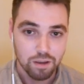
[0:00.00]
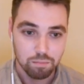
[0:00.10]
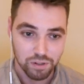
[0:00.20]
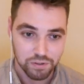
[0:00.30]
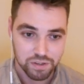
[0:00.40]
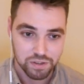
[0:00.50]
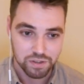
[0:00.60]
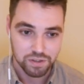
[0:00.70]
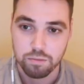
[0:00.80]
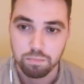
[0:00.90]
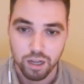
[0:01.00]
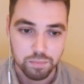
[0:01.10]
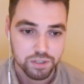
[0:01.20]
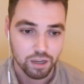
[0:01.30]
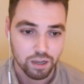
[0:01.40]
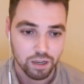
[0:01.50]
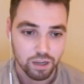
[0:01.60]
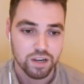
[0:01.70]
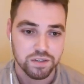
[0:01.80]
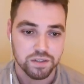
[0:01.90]
built-in distributed pub sub and
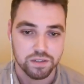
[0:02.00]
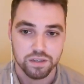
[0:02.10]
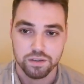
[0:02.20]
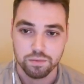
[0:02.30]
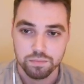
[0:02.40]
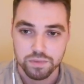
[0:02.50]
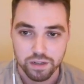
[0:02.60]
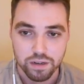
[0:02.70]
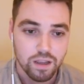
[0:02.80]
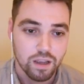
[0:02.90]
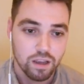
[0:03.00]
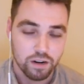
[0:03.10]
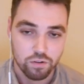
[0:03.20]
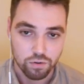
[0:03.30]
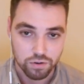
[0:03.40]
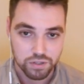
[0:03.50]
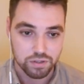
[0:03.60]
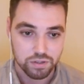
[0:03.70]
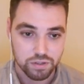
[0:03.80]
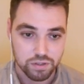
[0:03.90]
presence systems, and of
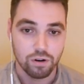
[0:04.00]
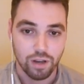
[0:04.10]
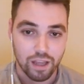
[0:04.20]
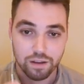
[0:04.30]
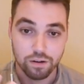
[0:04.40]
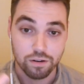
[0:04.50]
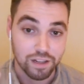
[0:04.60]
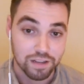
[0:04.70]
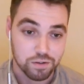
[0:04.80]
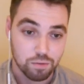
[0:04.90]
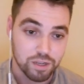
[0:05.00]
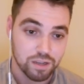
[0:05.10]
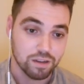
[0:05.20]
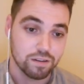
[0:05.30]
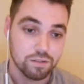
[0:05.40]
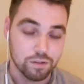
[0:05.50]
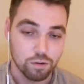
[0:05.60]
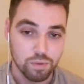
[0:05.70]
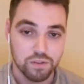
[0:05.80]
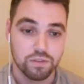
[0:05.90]
course Elixir being
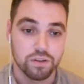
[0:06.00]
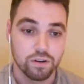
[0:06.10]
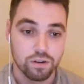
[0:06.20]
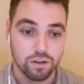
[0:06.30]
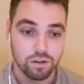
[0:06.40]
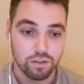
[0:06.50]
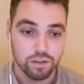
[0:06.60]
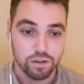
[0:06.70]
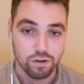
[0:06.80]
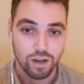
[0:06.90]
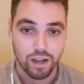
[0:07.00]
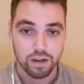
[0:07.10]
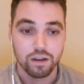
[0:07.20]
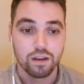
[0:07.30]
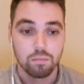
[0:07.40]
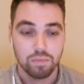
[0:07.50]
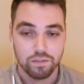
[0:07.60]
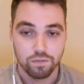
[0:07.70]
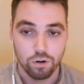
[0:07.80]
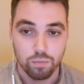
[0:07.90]
built on the Erlang
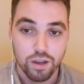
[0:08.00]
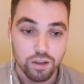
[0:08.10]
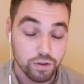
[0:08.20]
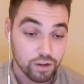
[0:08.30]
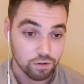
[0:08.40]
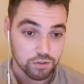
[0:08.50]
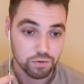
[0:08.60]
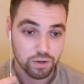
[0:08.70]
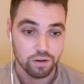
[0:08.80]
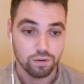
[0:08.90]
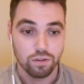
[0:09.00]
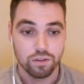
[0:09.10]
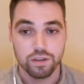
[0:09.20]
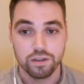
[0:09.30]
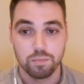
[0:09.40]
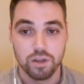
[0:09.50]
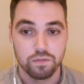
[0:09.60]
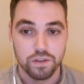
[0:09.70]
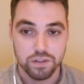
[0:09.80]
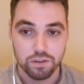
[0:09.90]
platform, you also get all the
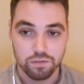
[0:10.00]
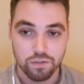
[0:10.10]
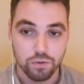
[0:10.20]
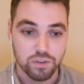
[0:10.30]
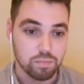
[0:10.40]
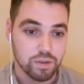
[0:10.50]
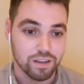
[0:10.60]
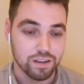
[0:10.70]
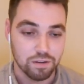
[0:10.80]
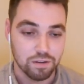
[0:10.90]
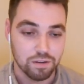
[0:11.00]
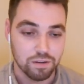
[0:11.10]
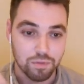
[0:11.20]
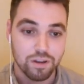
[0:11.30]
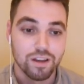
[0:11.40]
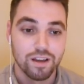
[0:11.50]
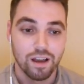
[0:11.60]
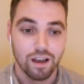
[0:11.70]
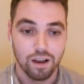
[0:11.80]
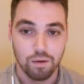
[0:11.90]
benefits of OTP and Beam
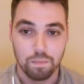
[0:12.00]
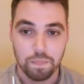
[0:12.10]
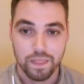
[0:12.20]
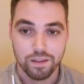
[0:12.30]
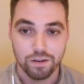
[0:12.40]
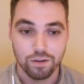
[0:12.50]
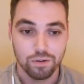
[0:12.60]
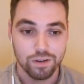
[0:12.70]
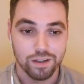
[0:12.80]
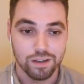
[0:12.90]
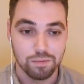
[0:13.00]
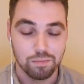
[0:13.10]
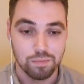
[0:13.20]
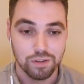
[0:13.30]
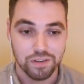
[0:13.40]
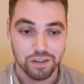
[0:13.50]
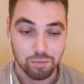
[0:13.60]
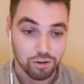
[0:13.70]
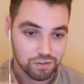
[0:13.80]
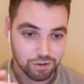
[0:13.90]
built in. I'm
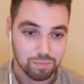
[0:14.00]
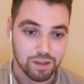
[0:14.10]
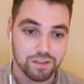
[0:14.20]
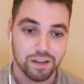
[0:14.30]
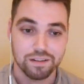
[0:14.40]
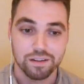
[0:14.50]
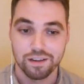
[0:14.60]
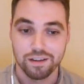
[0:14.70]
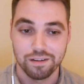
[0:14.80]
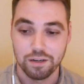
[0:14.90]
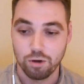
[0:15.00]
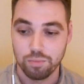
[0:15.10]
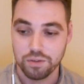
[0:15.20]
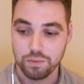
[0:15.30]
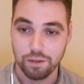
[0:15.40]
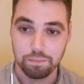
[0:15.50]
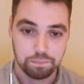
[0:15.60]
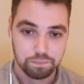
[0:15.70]
going to talk about that in a moment as well.